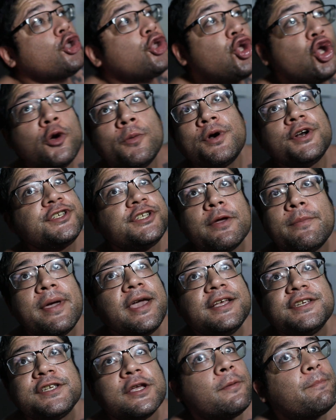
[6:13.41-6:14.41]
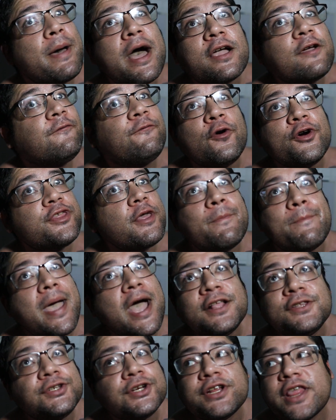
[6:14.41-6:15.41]
humorous, amazing back and forth and
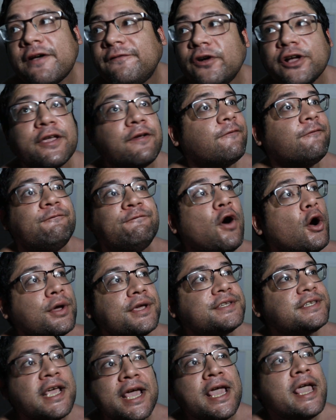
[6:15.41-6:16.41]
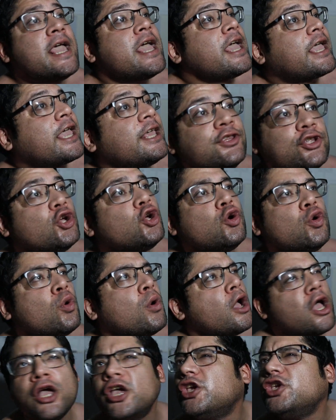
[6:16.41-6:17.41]
banter that fucking Focus can
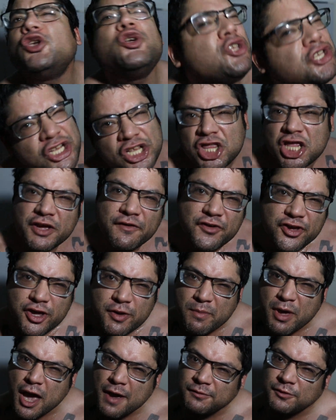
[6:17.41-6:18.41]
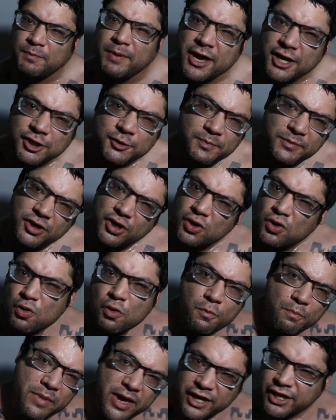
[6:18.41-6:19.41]
do. You just live in your mom's basement. You
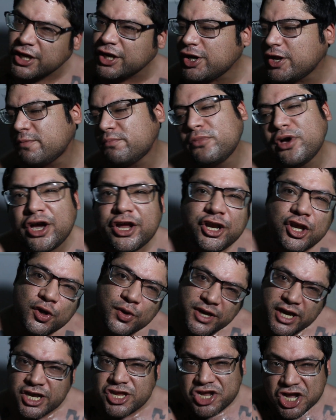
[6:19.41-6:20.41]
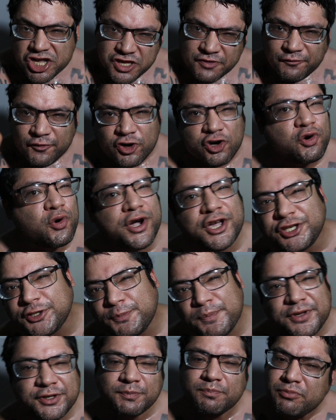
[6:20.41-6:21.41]
don't make any money. You get nothing for
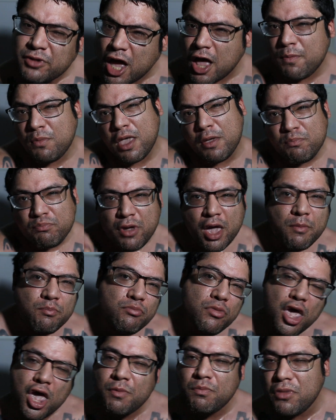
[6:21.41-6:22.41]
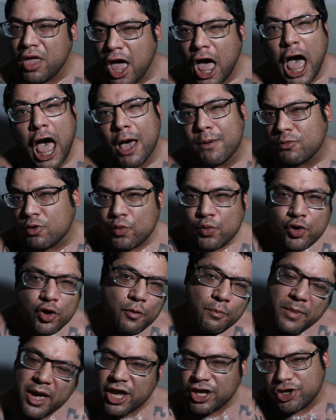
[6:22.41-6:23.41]
Christmas. Man, man, man, man, man. I'm a
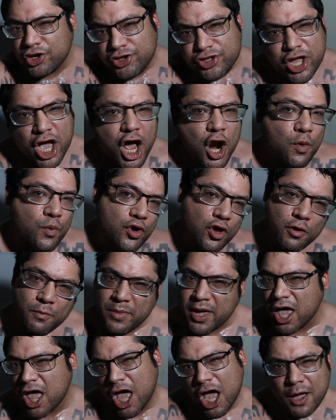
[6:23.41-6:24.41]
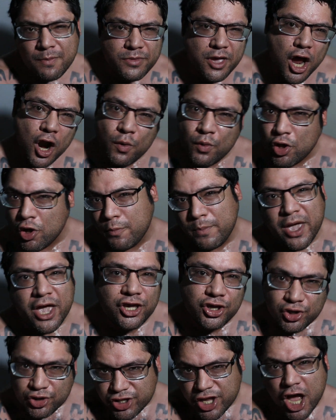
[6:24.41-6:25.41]
real man. You're not a real man. I'm not a real
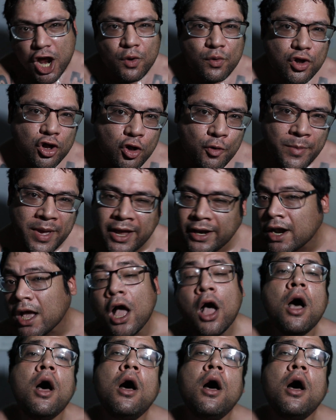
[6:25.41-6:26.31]
man. You're not a real man.